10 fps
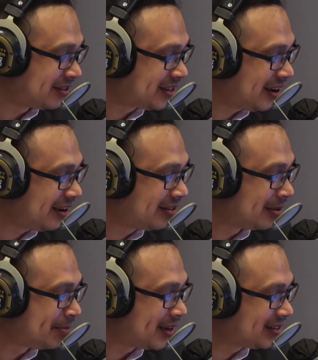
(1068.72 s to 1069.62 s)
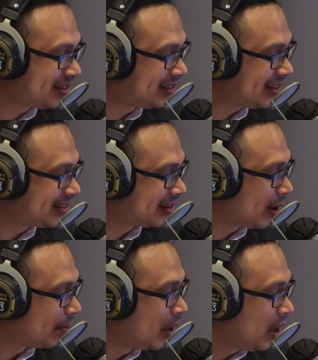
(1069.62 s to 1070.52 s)
to say, the best is yet to
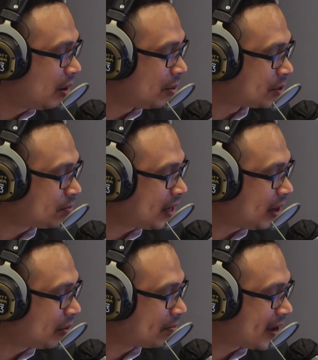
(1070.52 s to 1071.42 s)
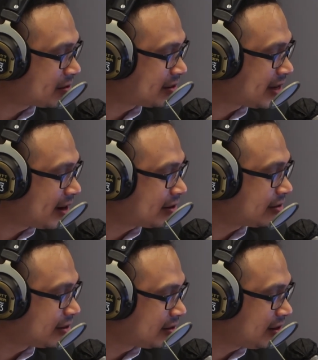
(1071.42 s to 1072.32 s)
come. We've been speaking with Patrick Daniel,
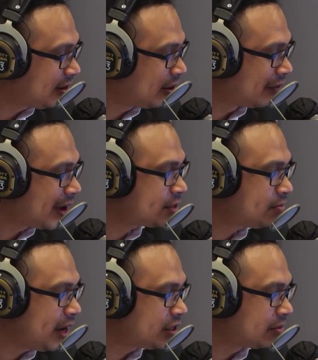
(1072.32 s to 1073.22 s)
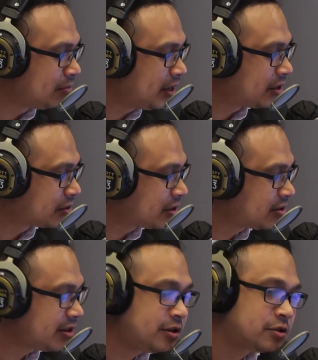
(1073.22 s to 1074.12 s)
the CEO of SPH Media
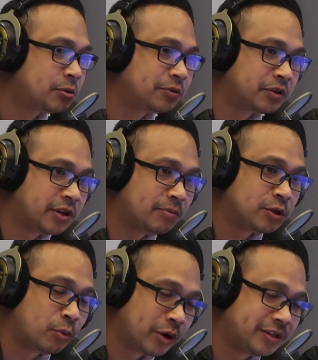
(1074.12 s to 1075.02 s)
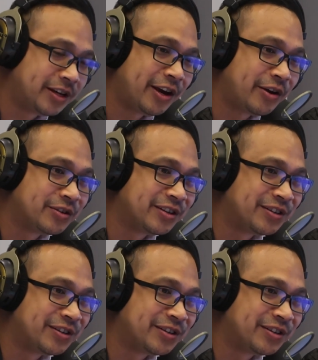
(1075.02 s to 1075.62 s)
Trust. Thank you so much for your time this morning. Take care and stay